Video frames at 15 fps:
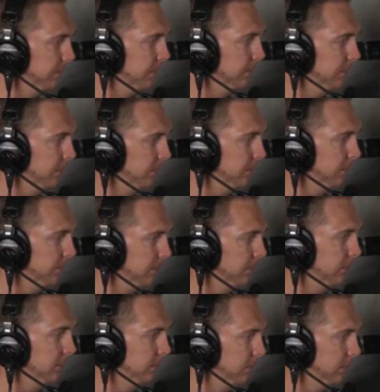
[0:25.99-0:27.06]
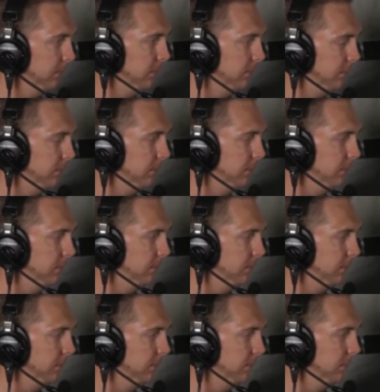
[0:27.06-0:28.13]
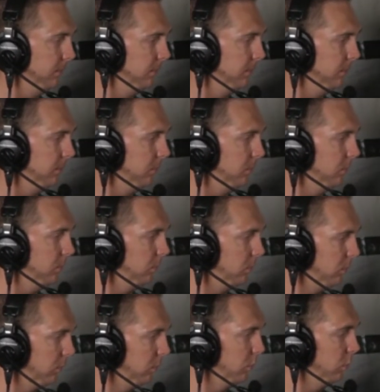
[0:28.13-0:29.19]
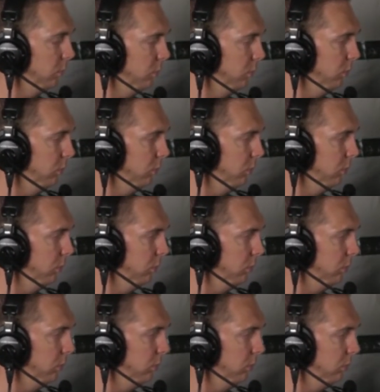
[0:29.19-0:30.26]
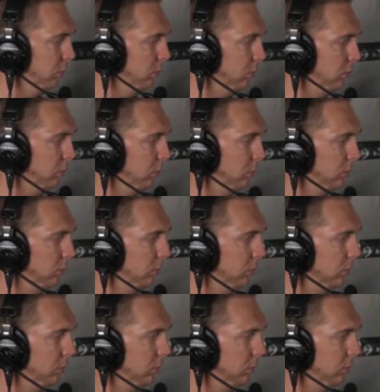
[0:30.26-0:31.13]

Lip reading: No words are spoken by the person on screen.